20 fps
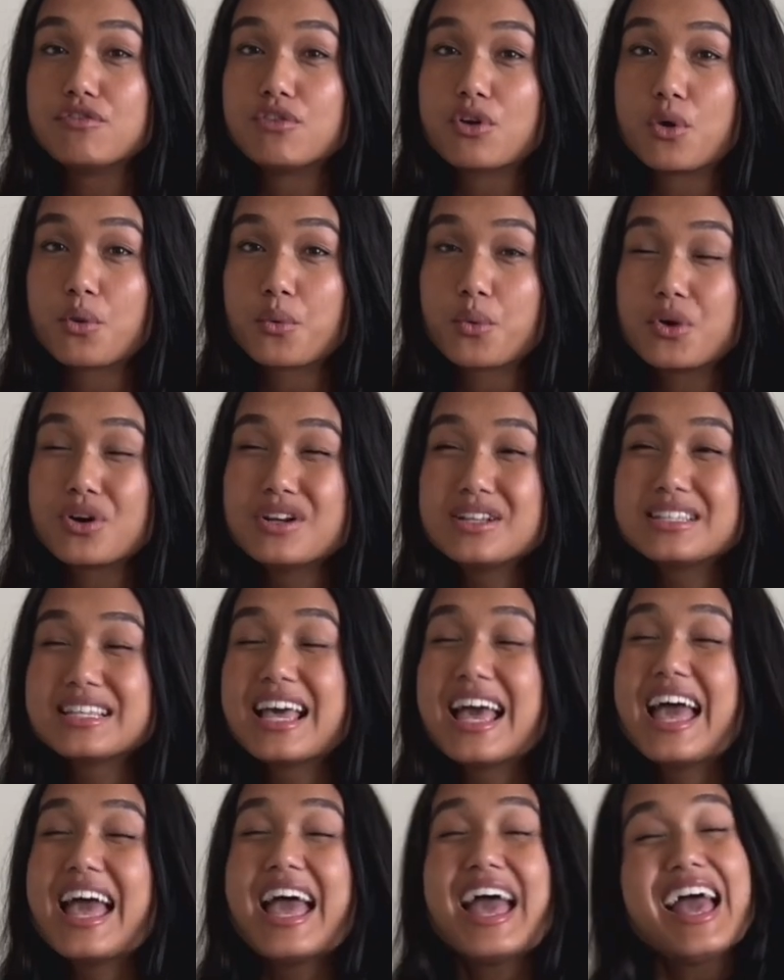our words.
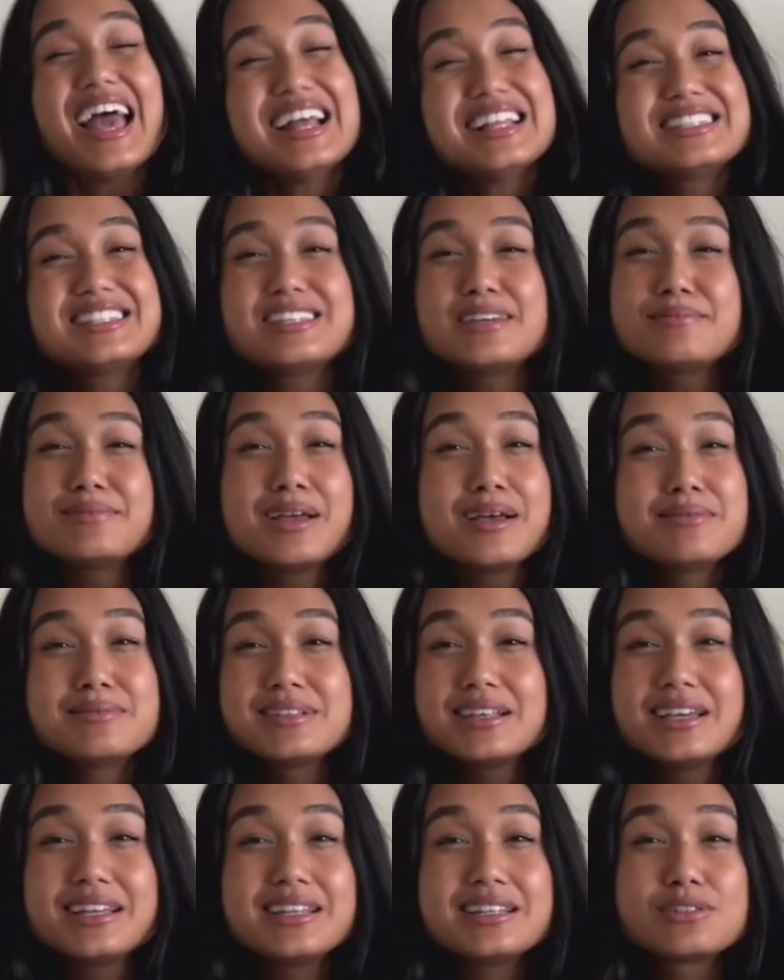And sometimes,
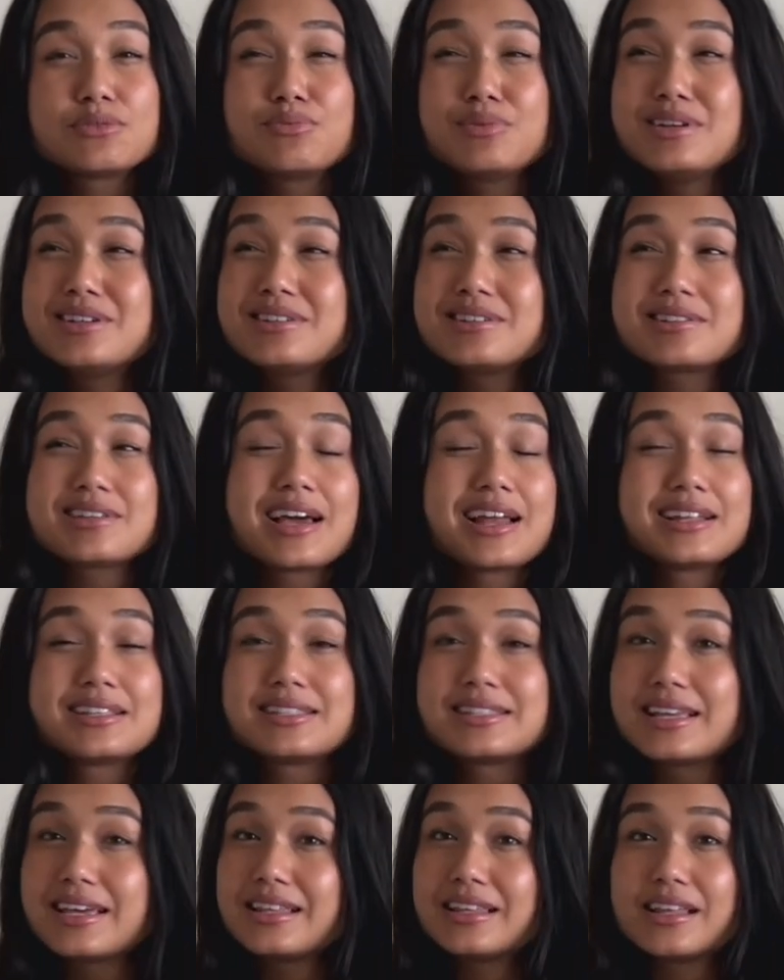ladies, we just got to
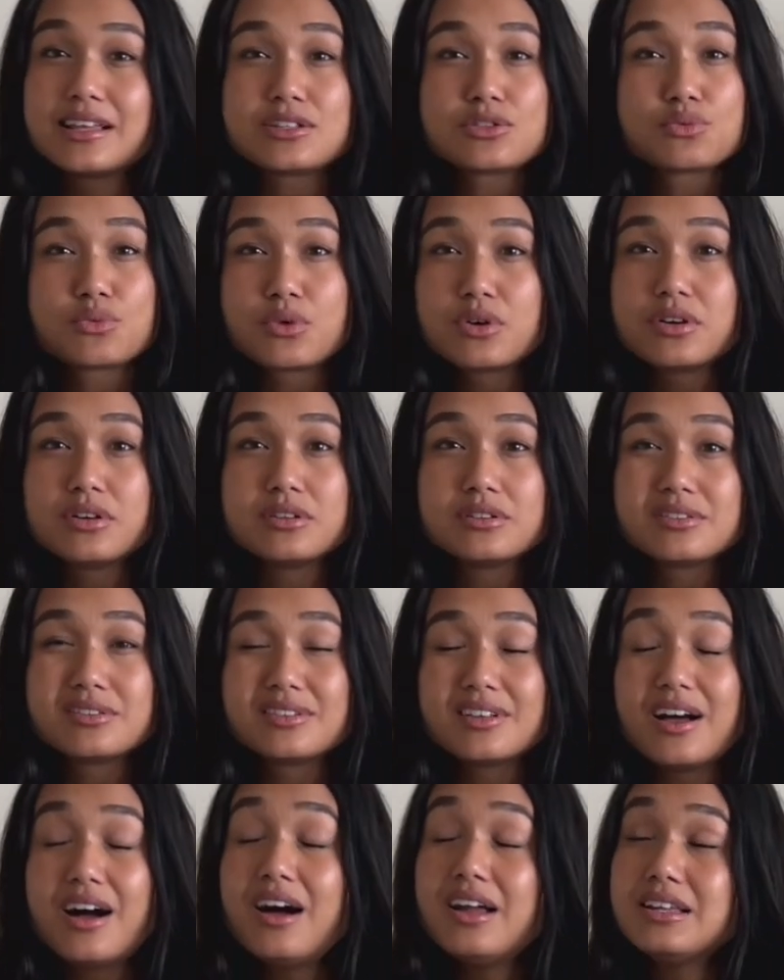say less words.
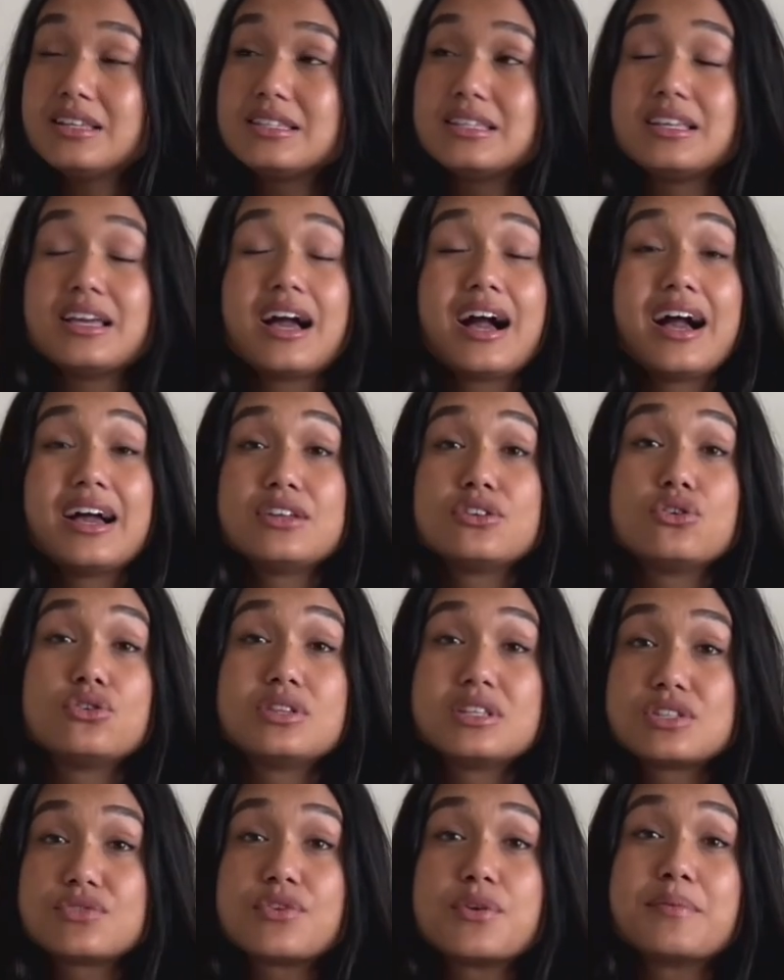Honestly, I know
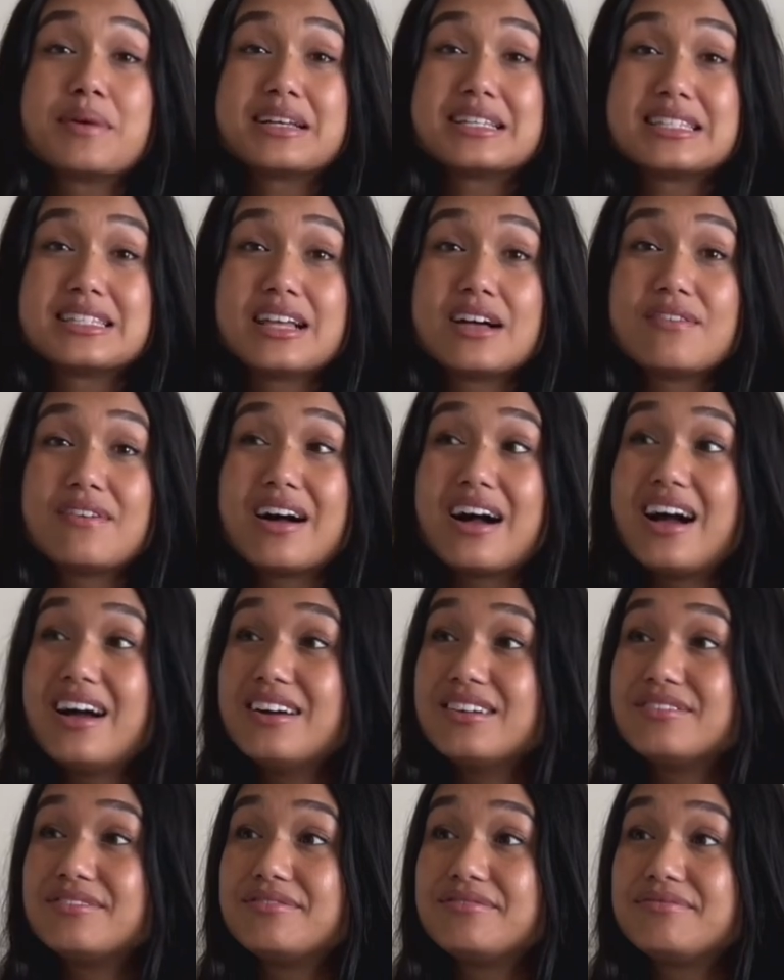this for myself. I
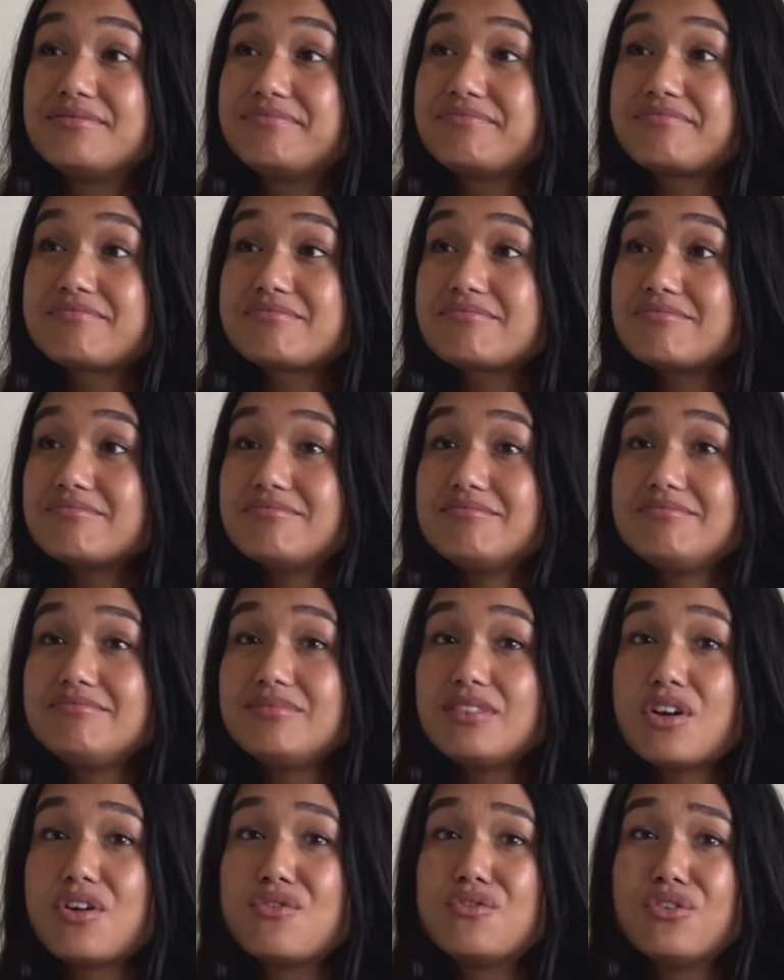have
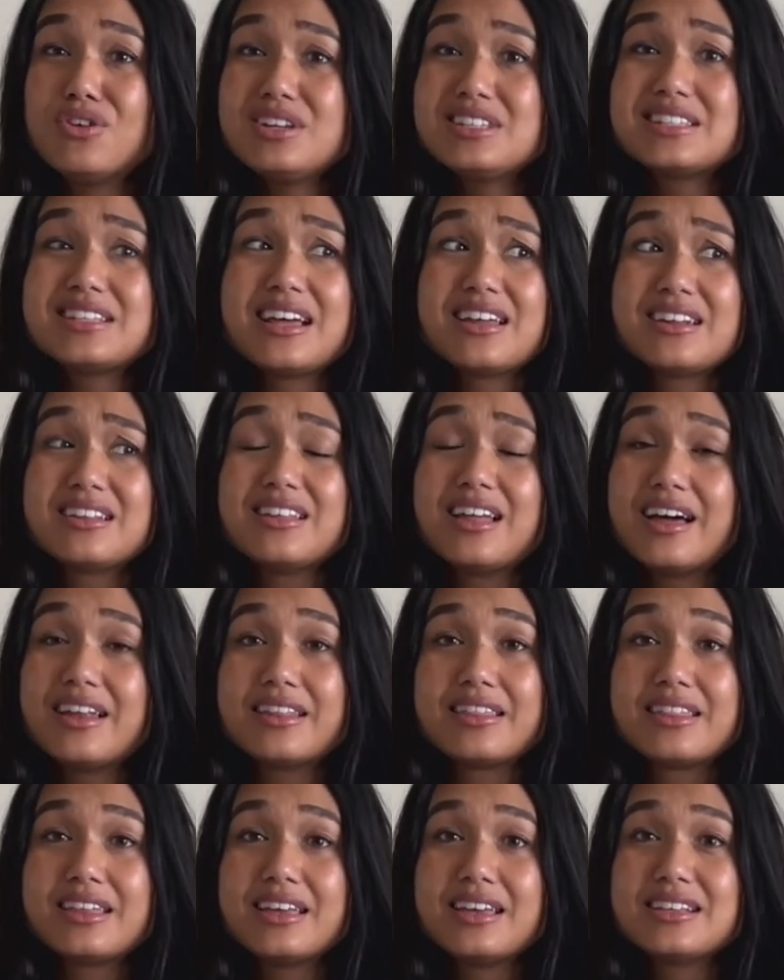voiced out a lot
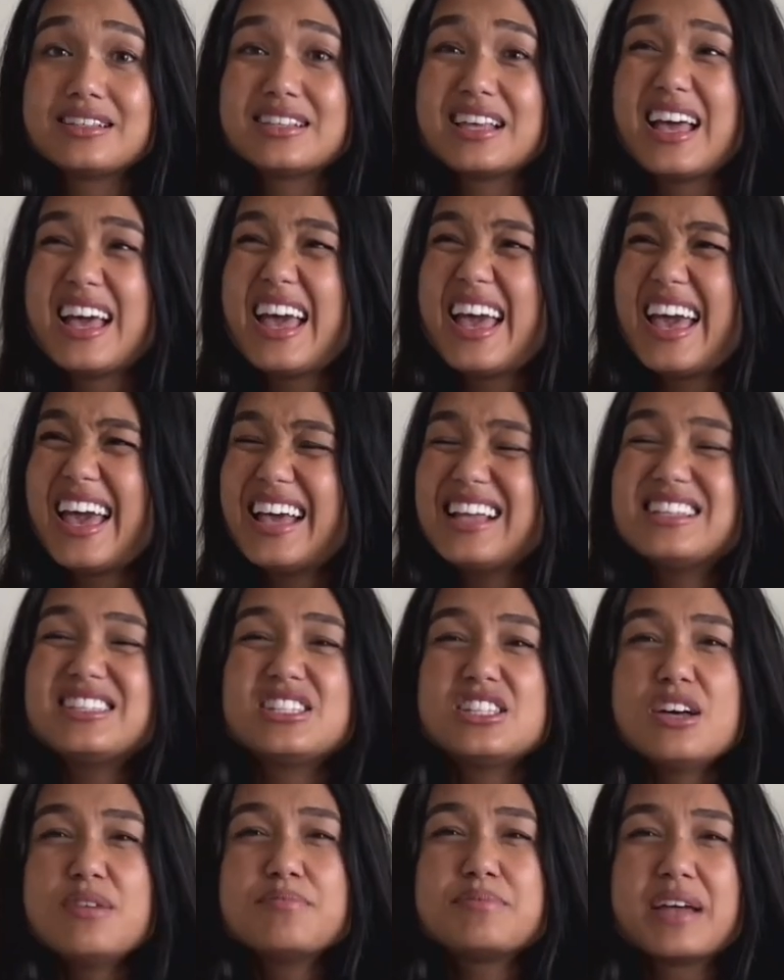of things. And
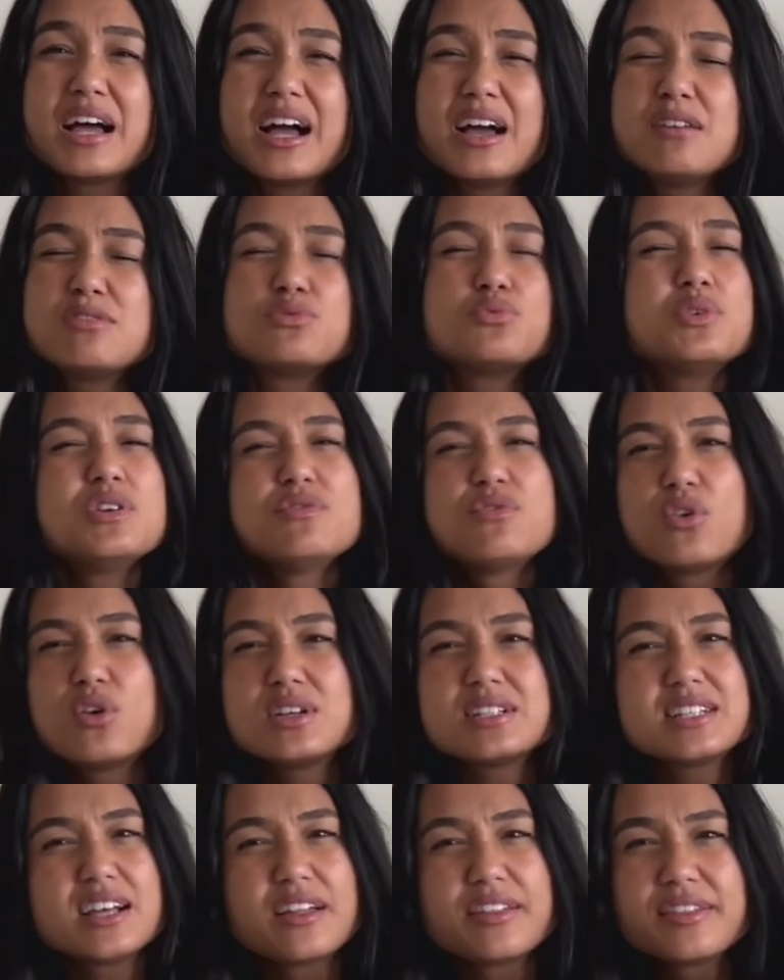sometimes we
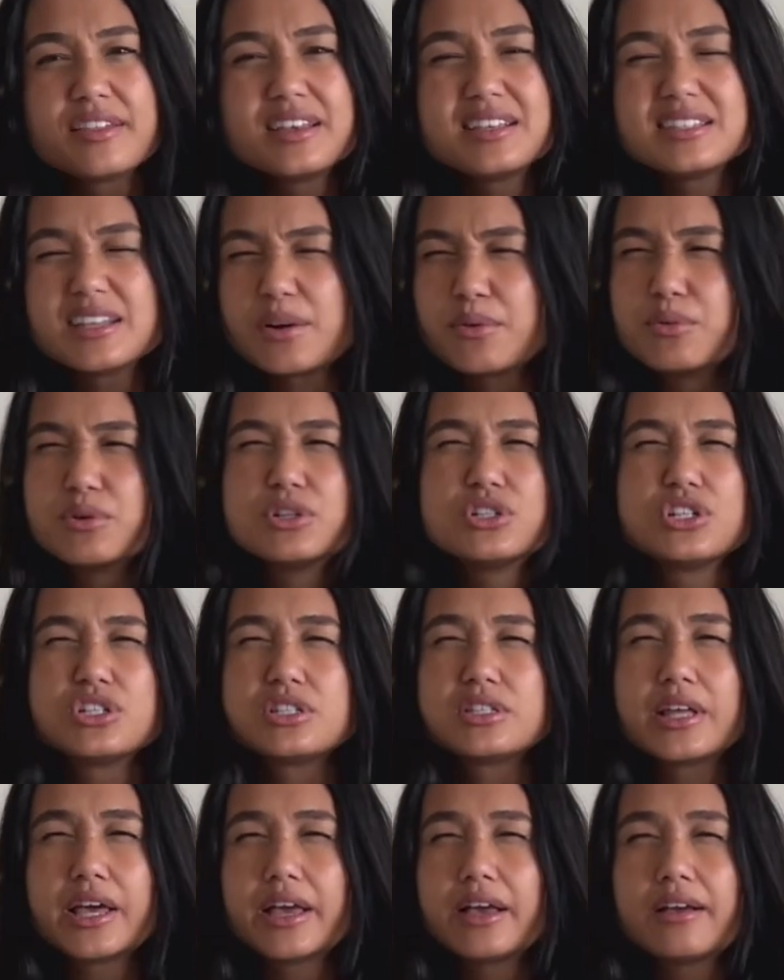voice out things that we're
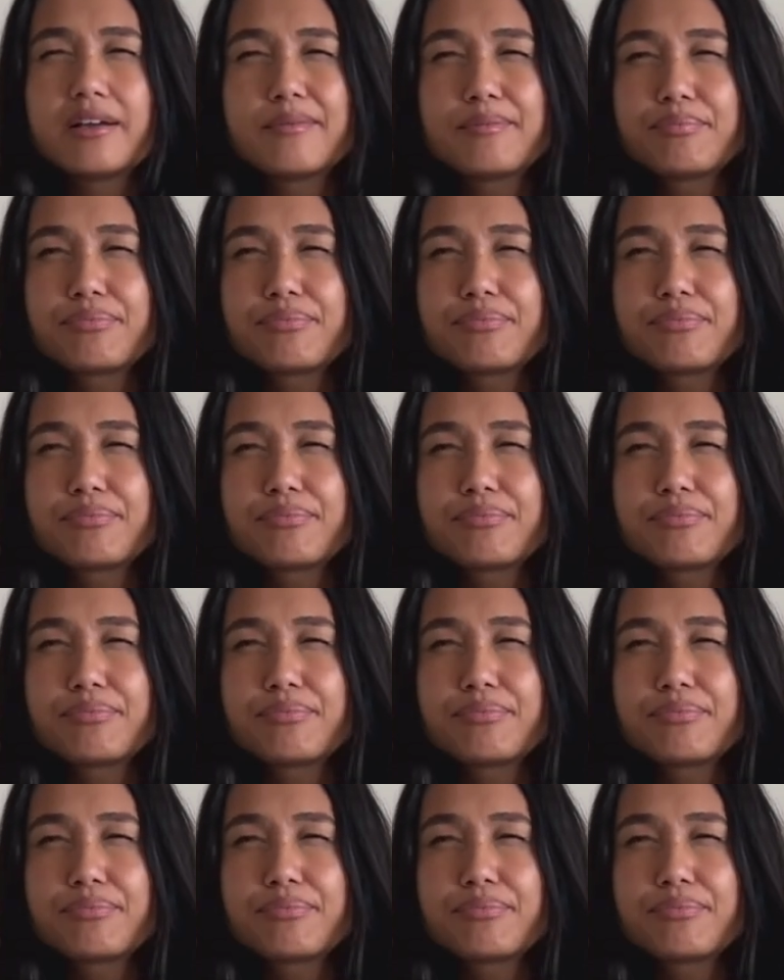just like,